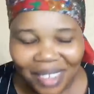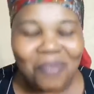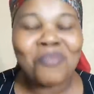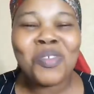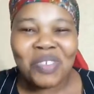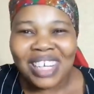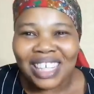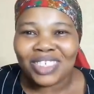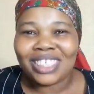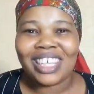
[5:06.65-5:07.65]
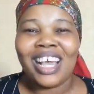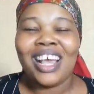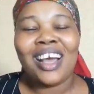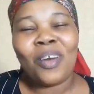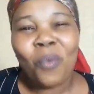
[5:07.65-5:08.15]
moving and just
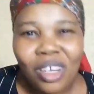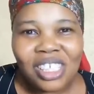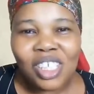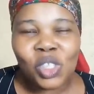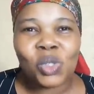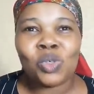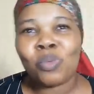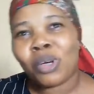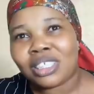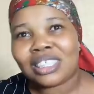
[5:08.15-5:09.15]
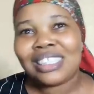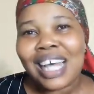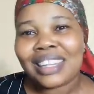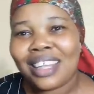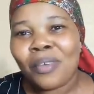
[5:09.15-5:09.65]
wanting to, but
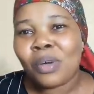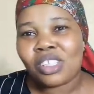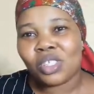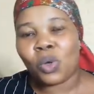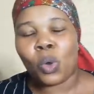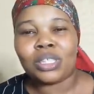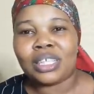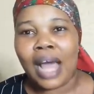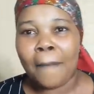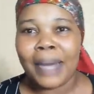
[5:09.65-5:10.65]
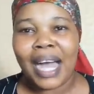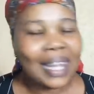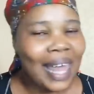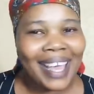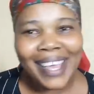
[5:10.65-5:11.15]
that thing was still holding her back,
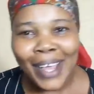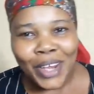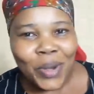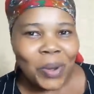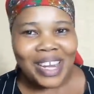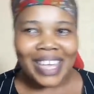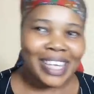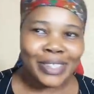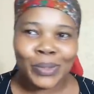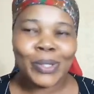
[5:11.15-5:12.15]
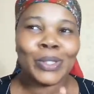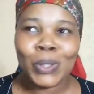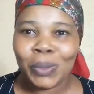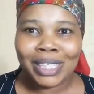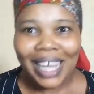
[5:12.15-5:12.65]
like, no, Nengi, do not do it.